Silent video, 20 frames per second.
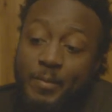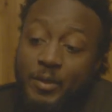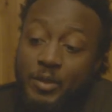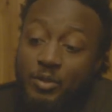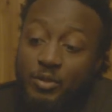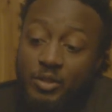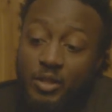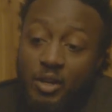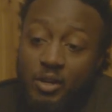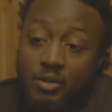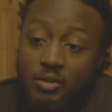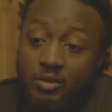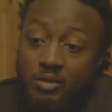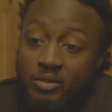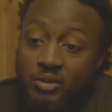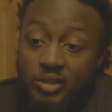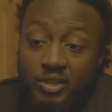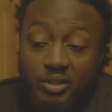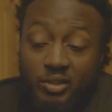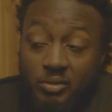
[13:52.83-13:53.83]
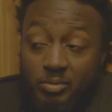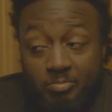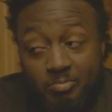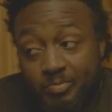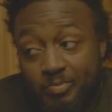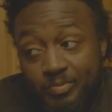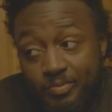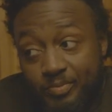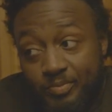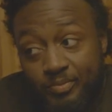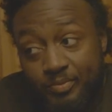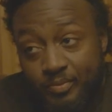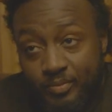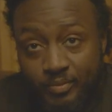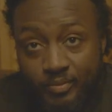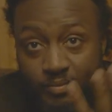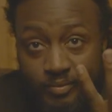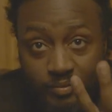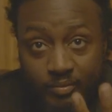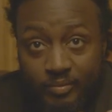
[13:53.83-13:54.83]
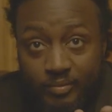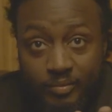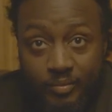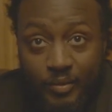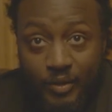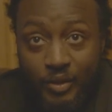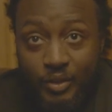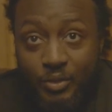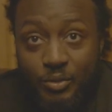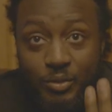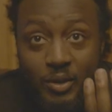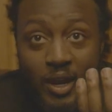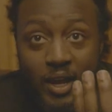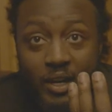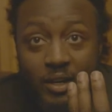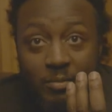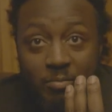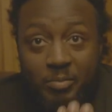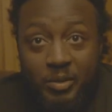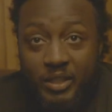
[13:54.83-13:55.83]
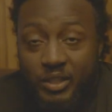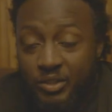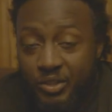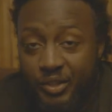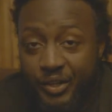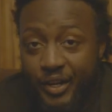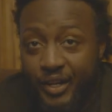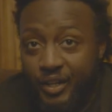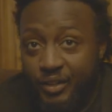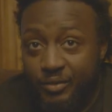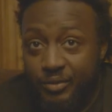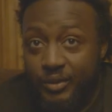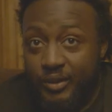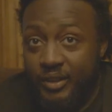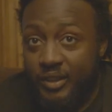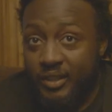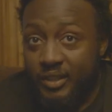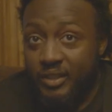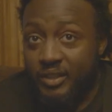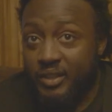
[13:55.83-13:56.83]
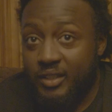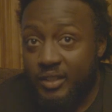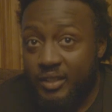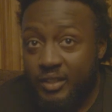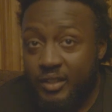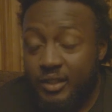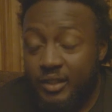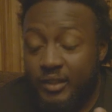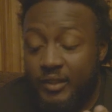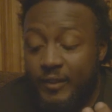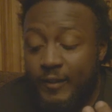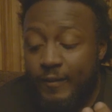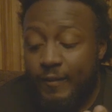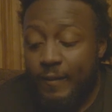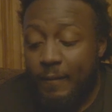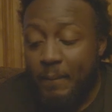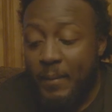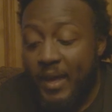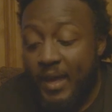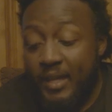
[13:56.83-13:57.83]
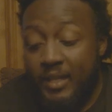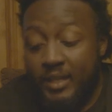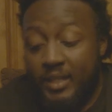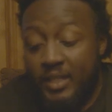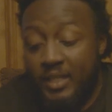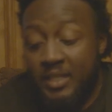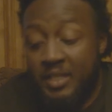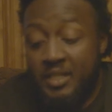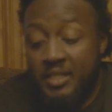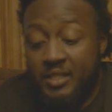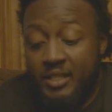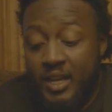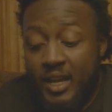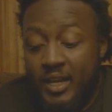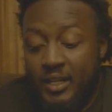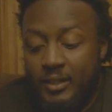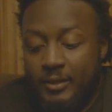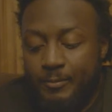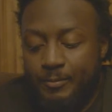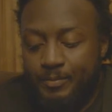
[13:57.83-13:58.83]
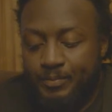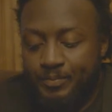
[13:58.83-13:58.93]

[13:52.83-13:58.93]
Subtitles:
you know, just, you gotta be creative with this shit. The main thing is not,